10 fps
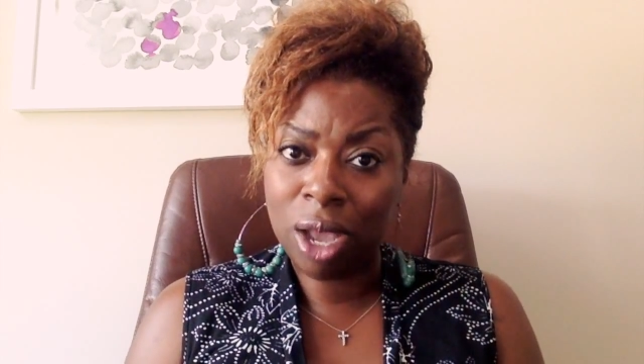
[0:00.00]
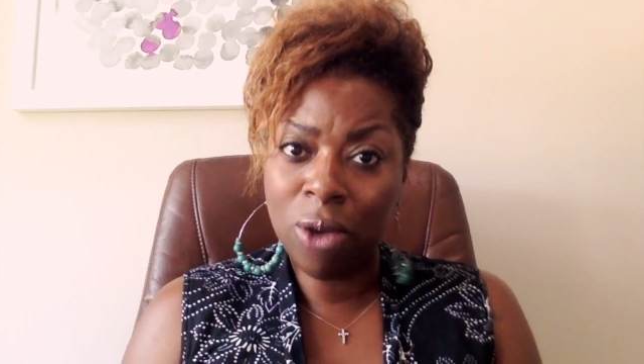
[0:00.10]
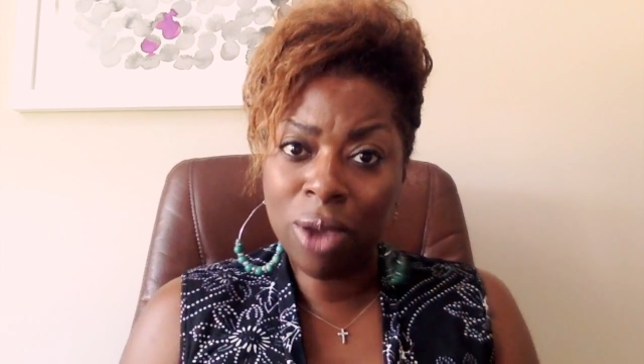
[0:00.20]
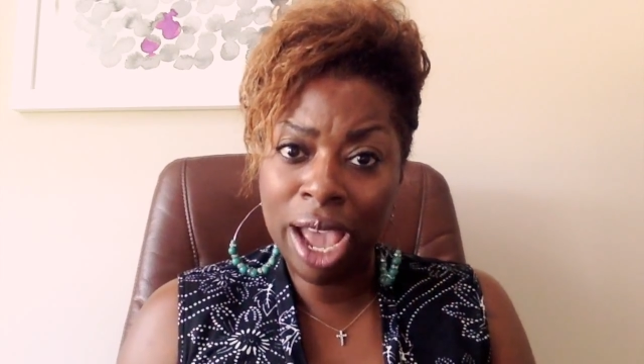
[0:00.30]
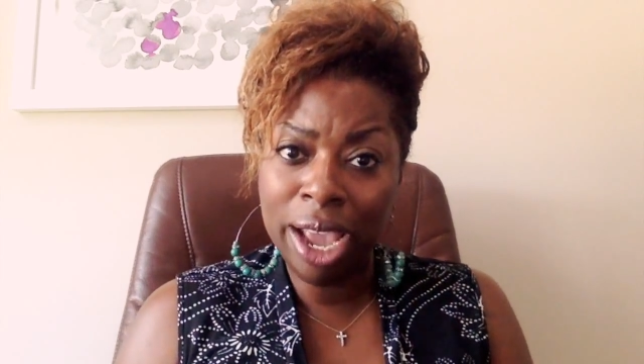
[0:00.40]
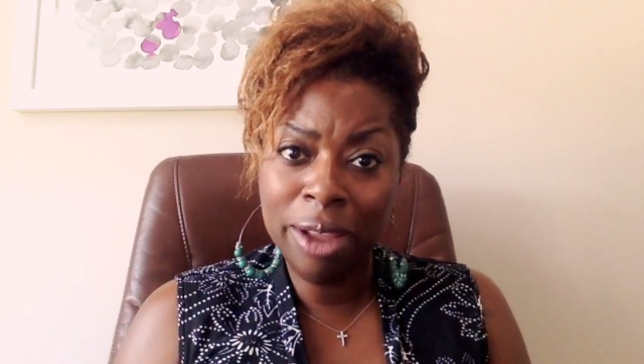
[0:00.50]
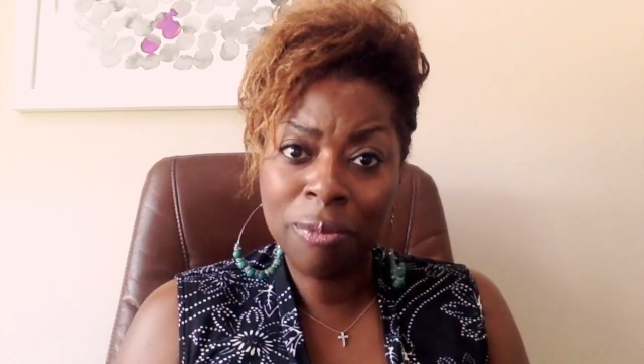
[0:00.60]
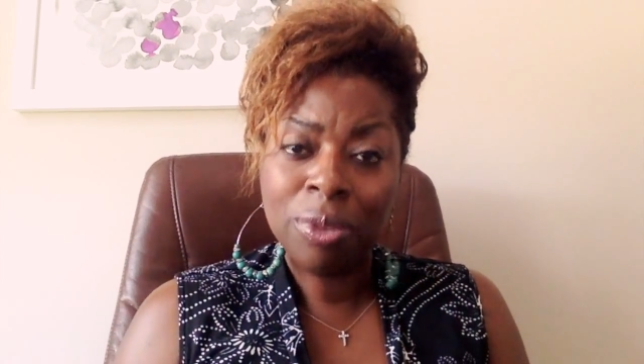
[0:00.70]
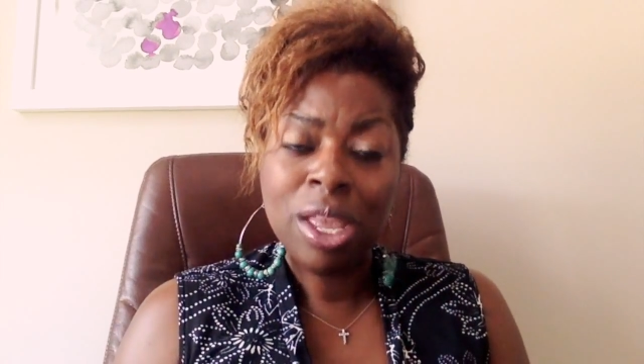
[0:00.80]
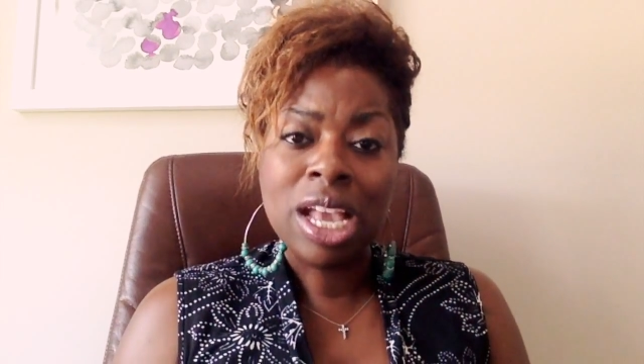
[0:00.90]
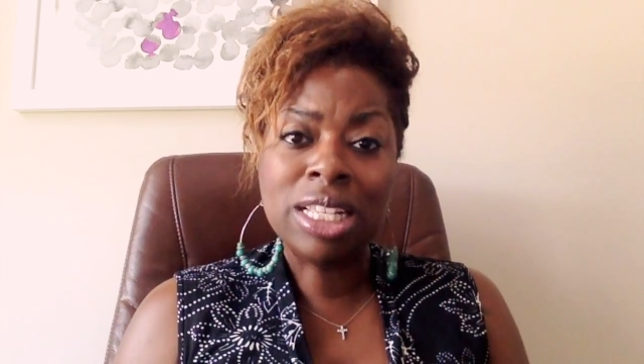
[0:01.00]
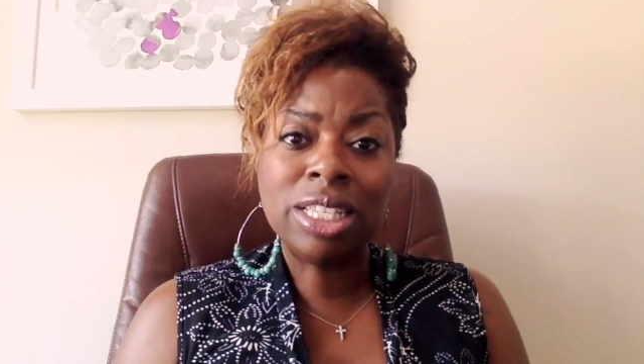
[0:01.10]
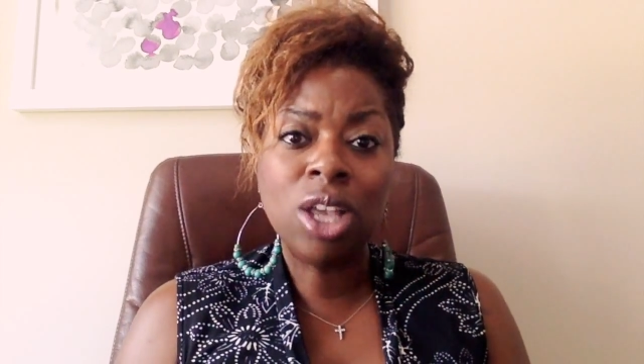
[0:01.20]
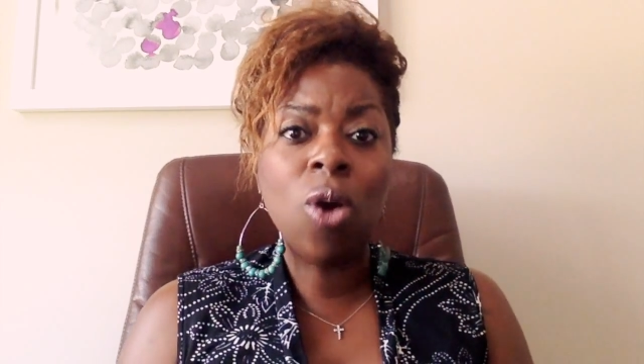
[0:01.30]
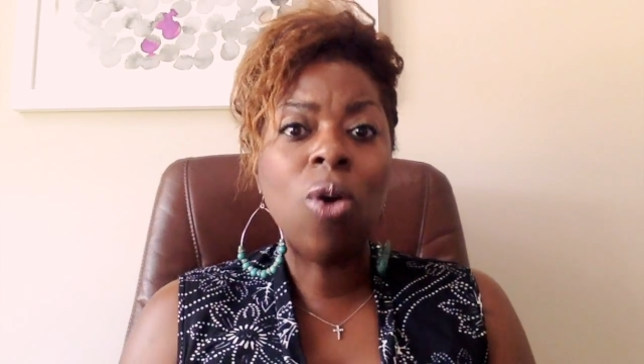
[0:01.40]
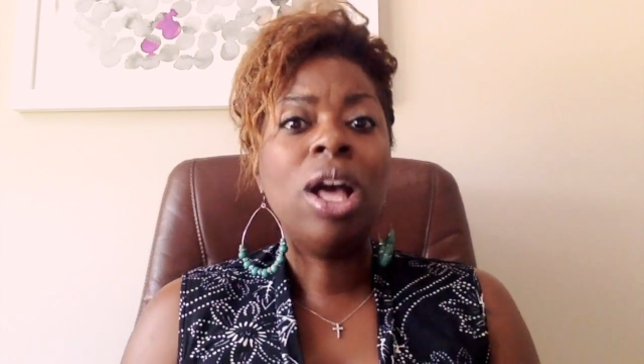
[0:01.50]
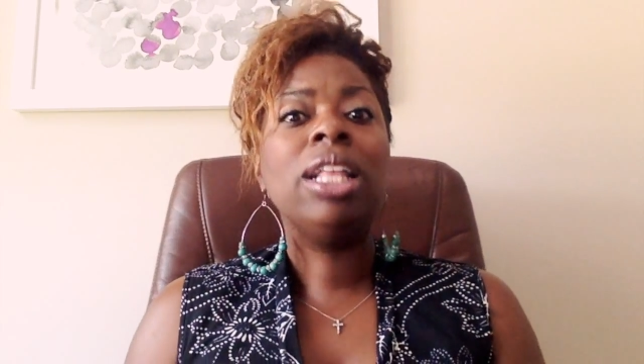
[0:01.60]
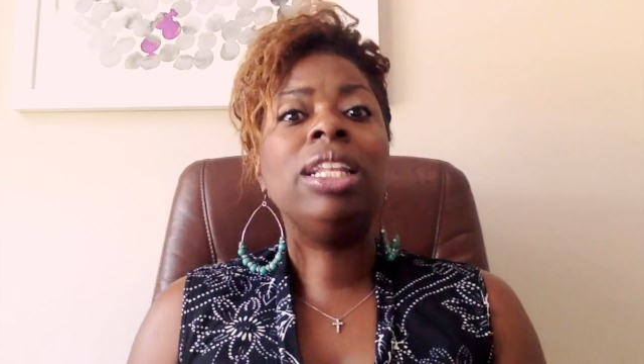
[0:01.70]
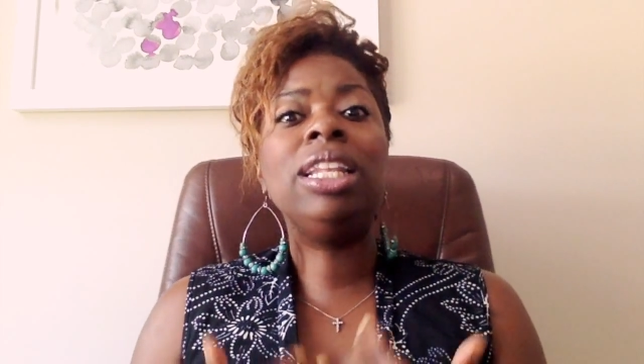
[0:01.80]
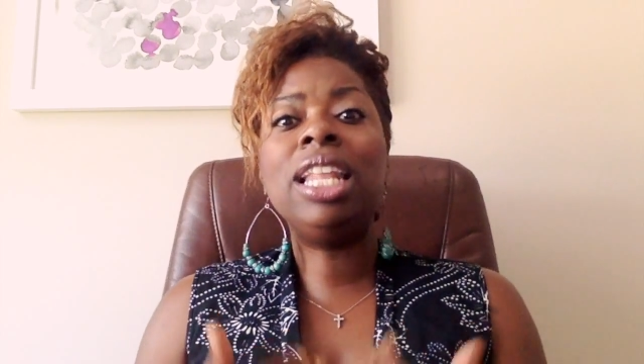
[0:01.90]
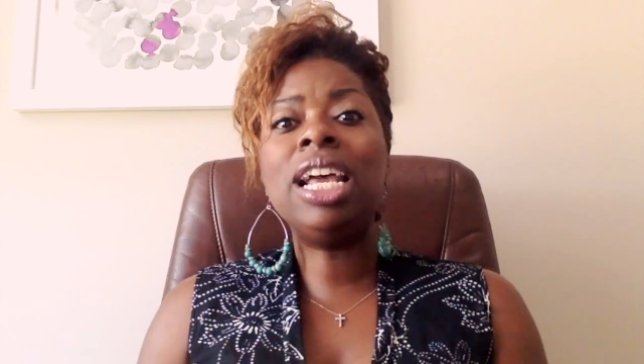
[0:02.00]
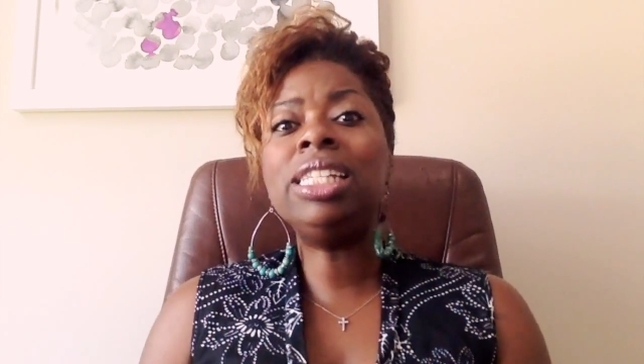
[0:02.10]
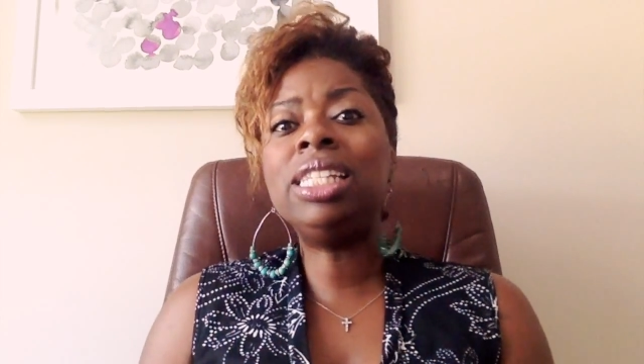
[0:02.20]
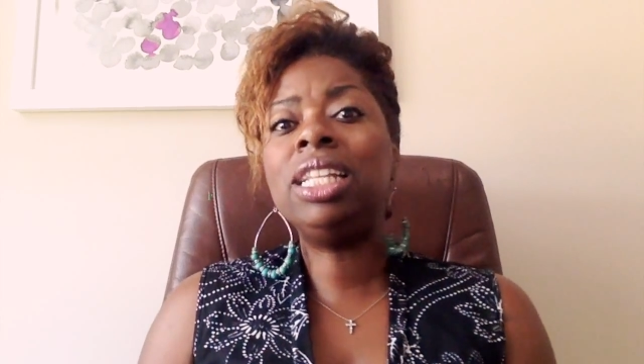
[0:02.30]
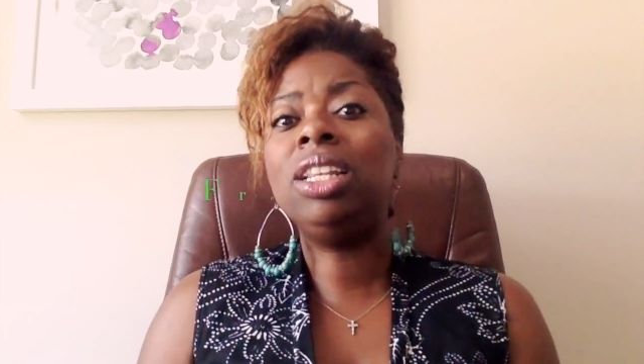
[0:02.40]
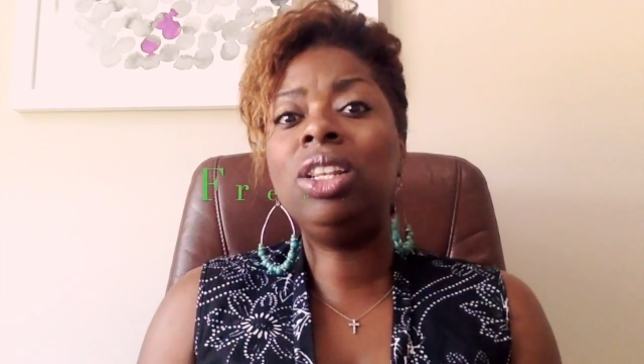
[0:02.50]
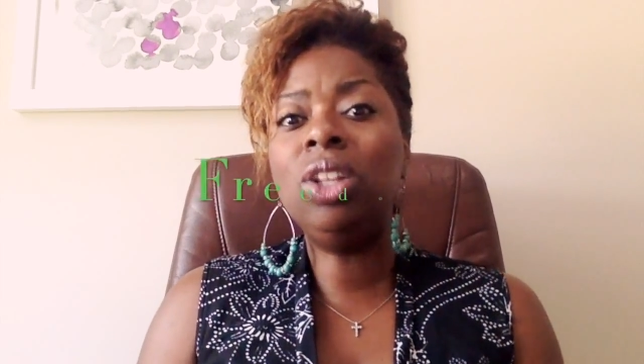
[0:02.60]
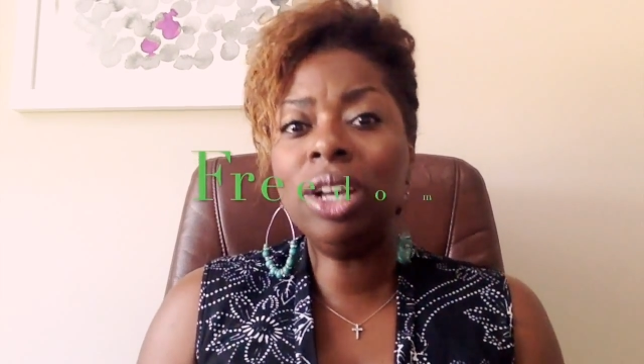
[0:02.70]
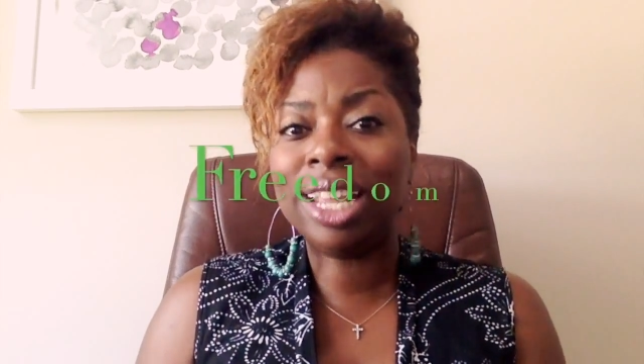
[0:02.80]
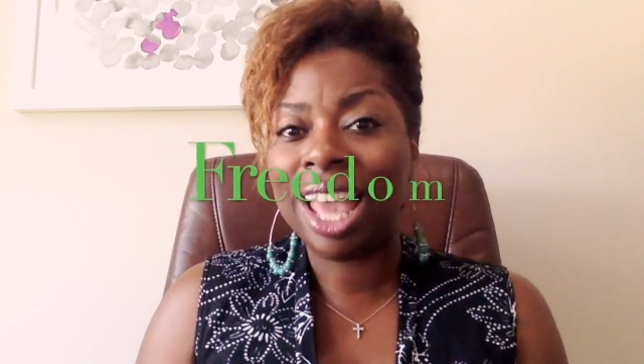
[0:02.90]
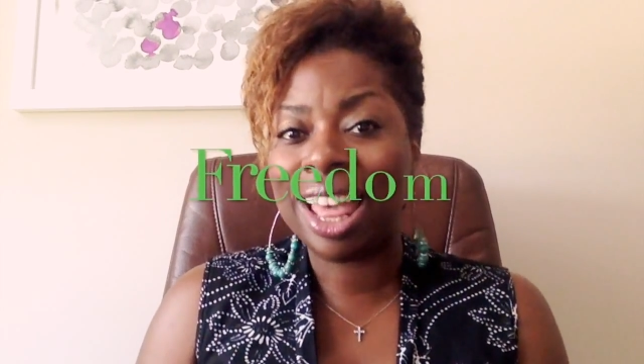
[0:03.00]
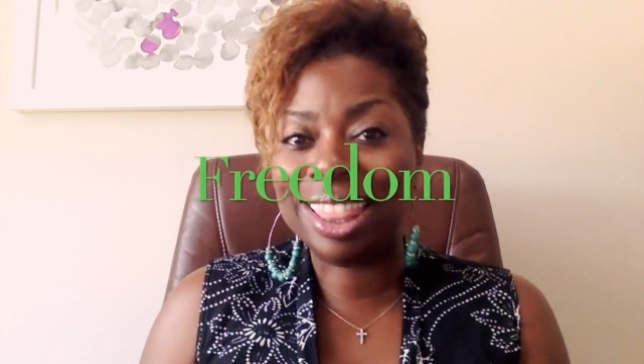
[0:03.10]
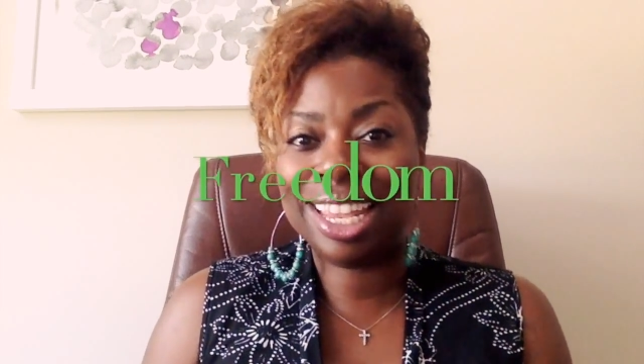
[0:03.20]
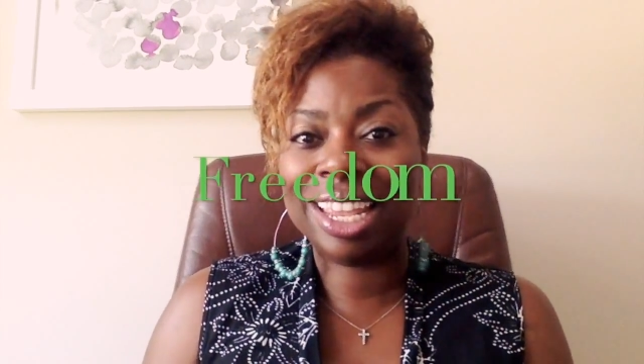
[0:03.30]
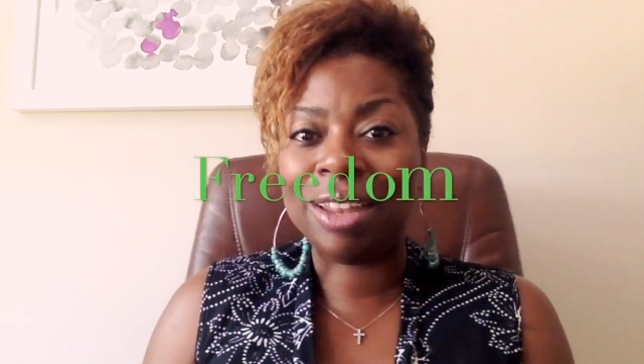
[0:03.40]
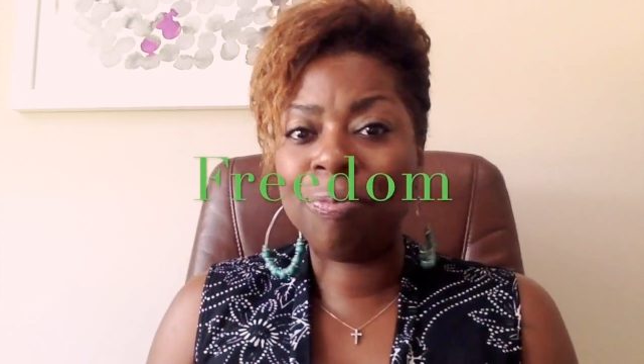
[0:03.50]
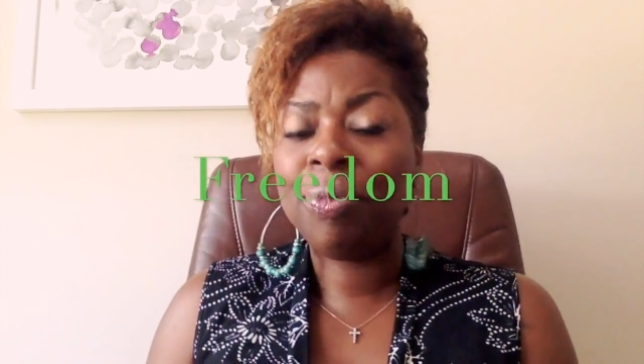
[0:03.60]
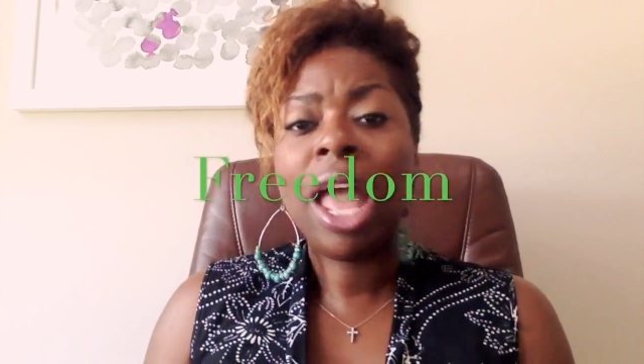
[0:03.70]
Okay? And so let's look at then